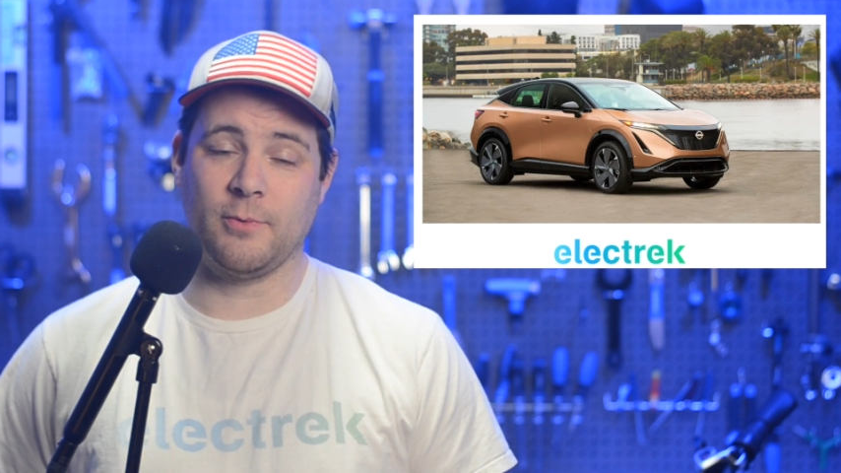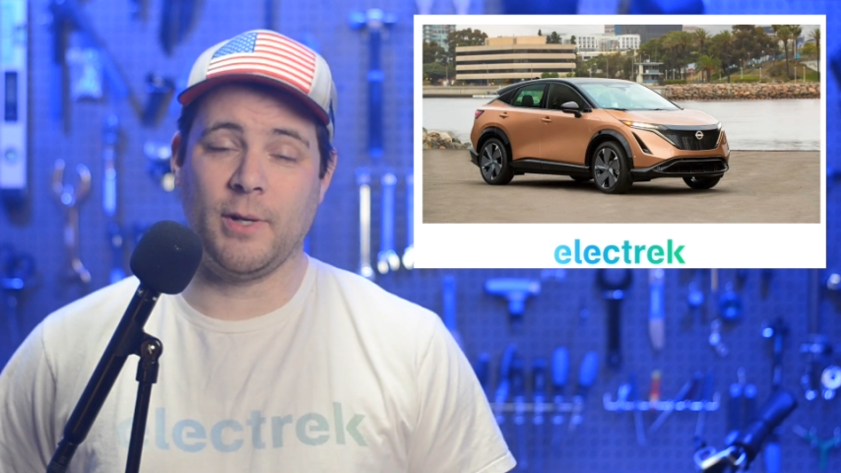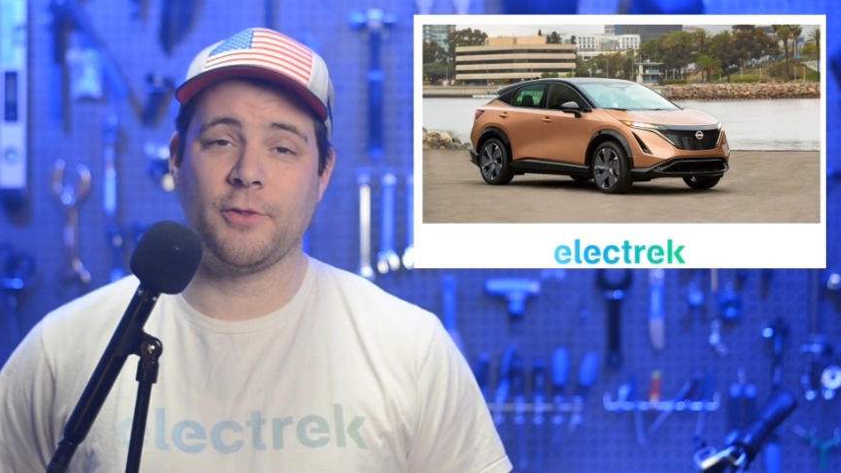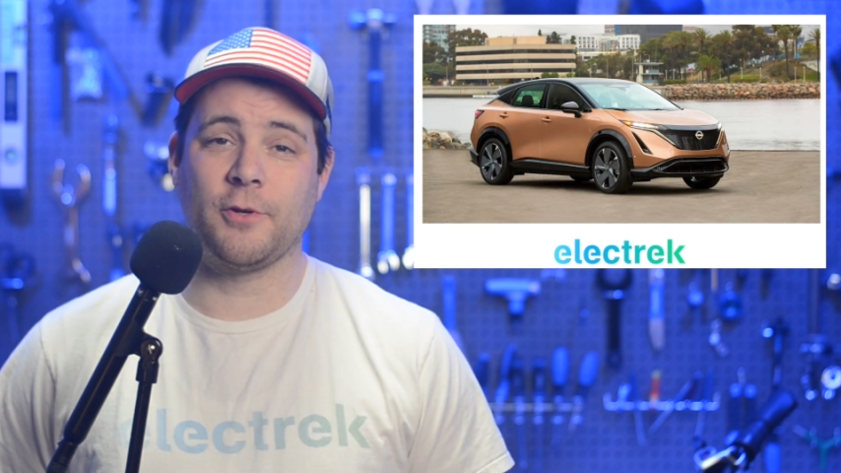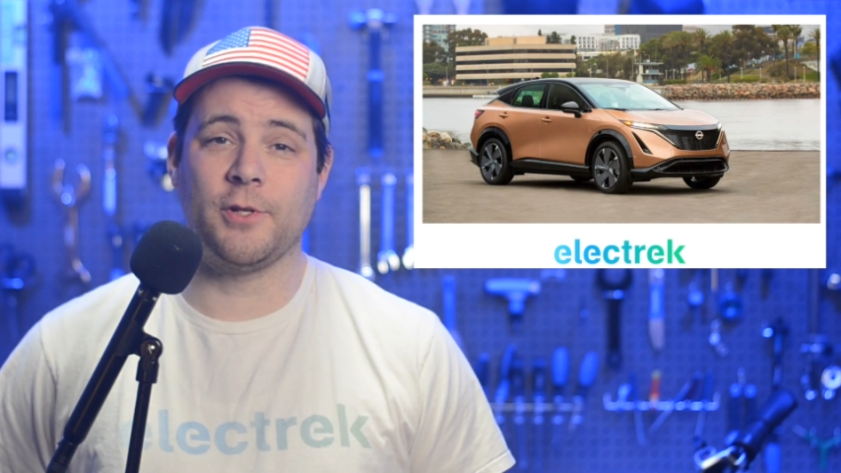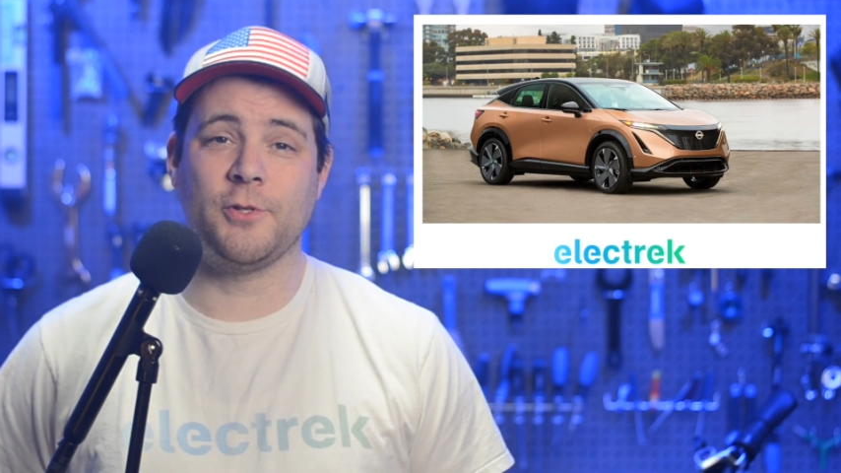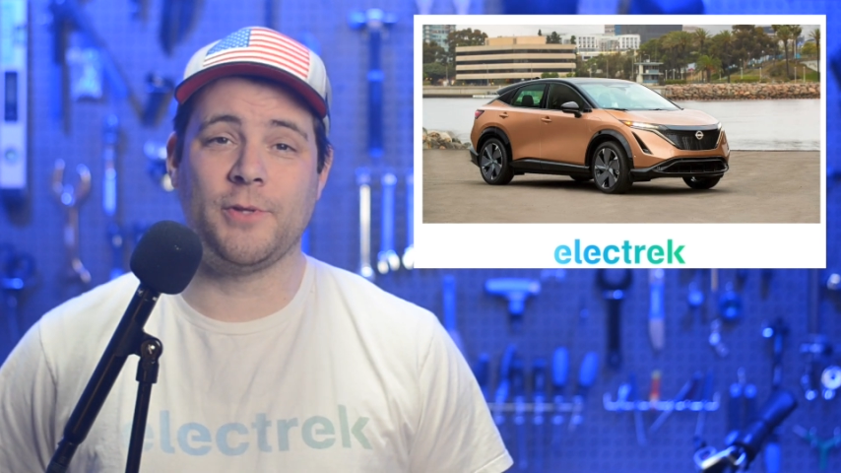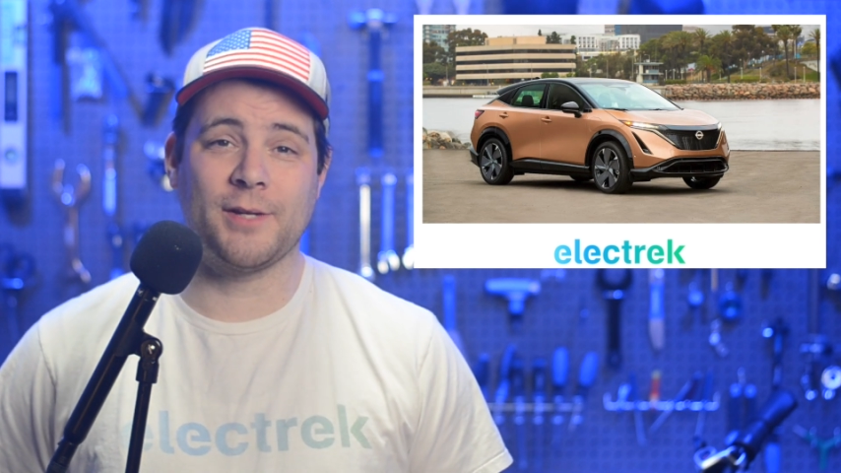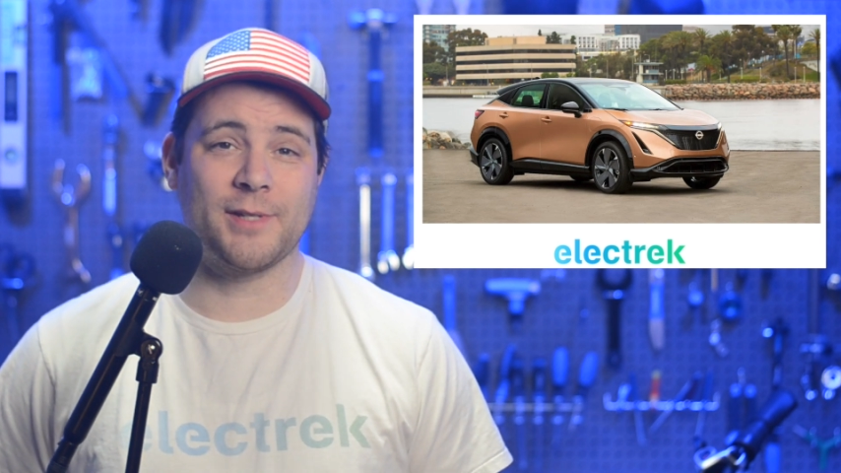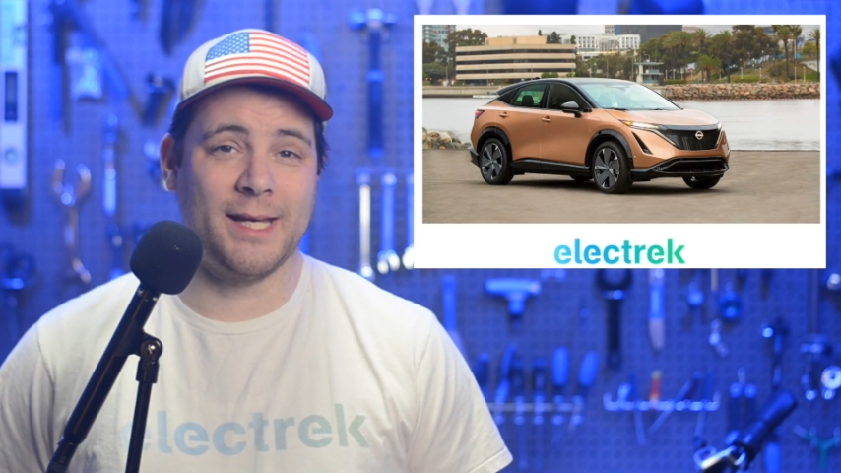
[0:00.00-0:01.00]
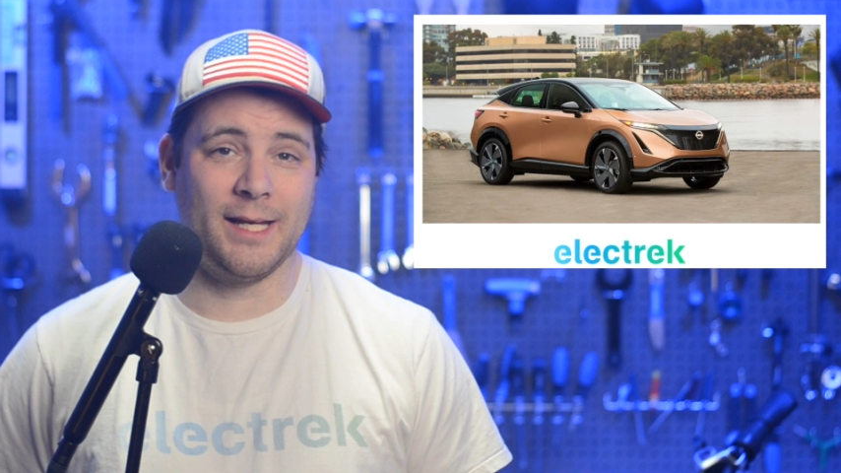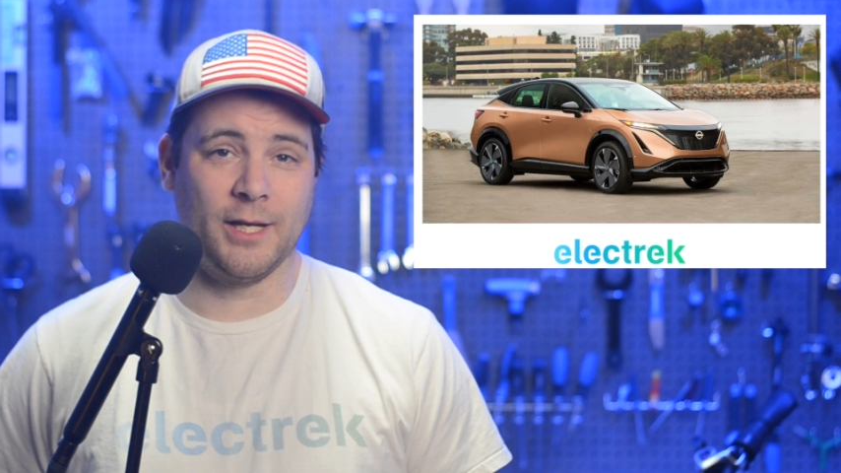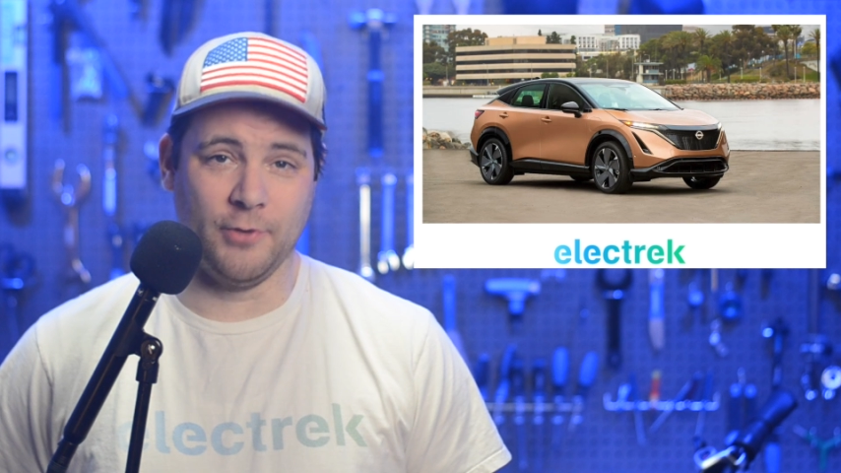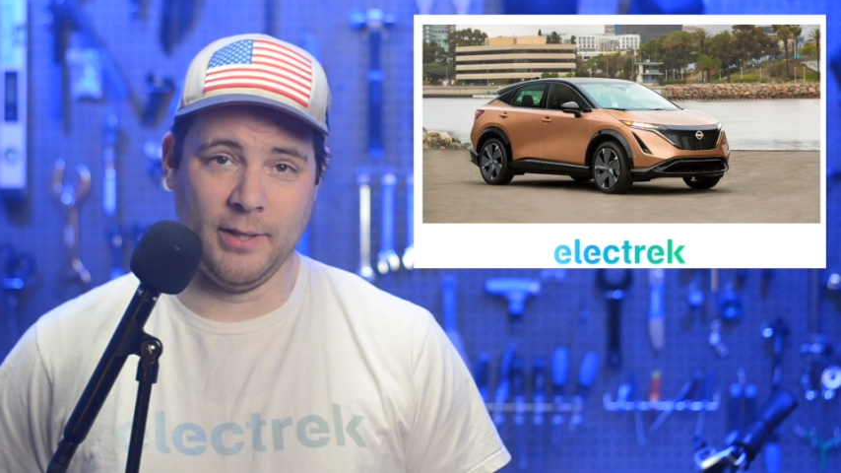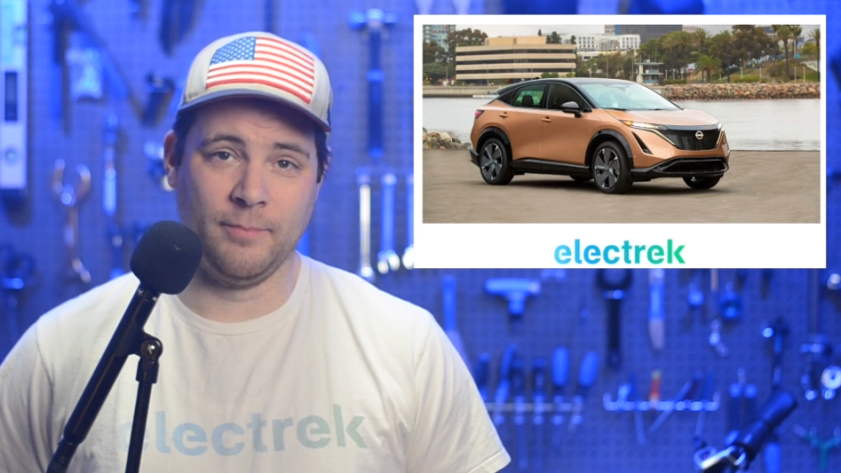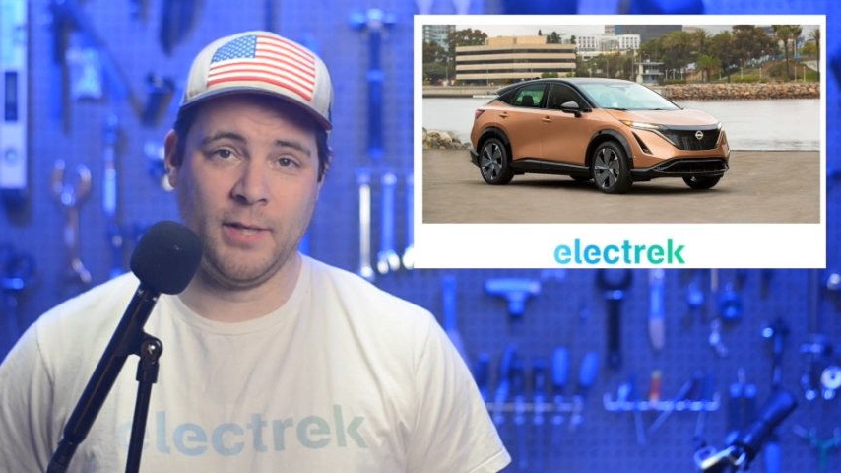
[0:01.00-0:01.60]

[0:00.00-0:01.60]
around 32,800.